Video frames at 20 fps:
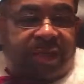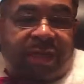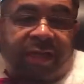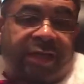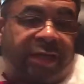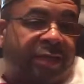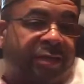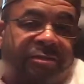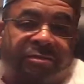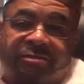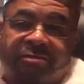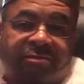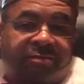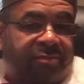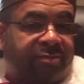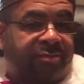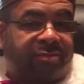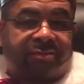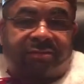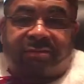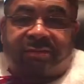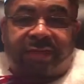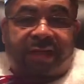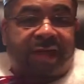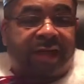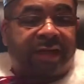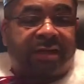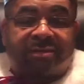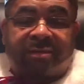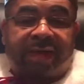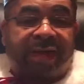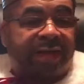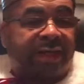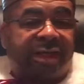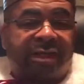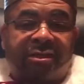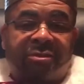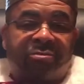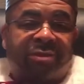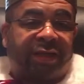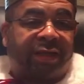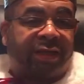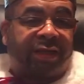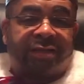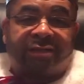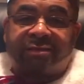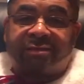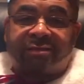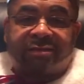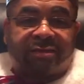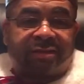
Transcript: Hey, I can't complain.